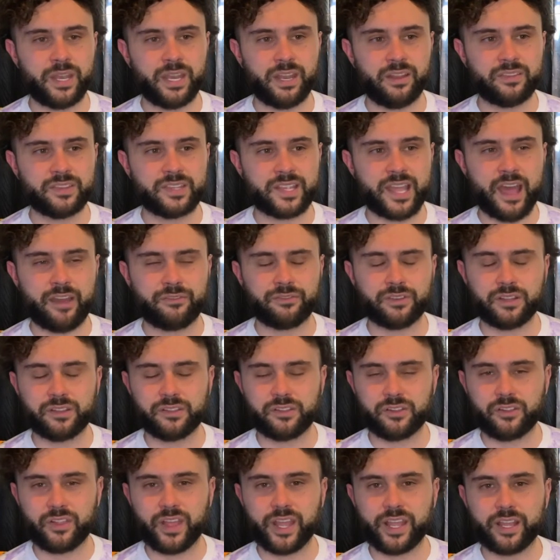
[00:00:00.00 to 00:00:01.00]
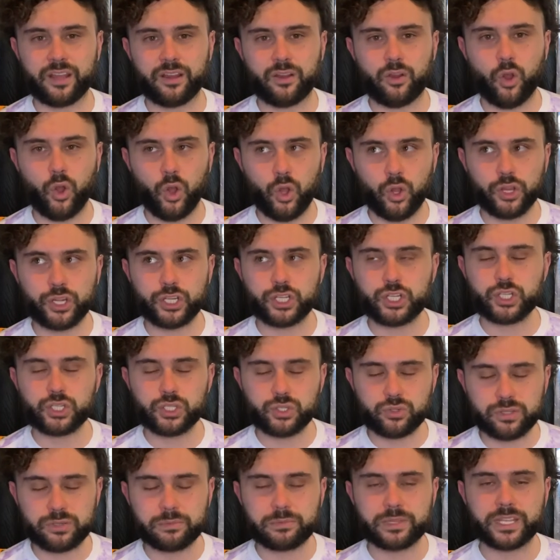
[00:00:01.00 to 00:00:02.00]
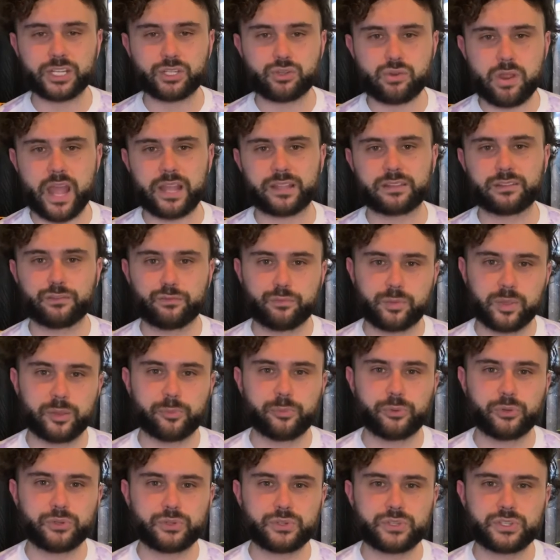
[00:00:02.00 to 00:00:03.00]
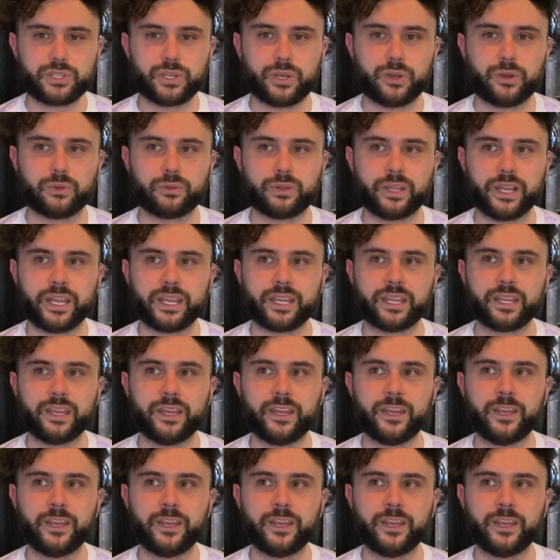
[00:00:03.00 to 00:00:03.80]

and Daphne, they're like all extremely attractive people. So like,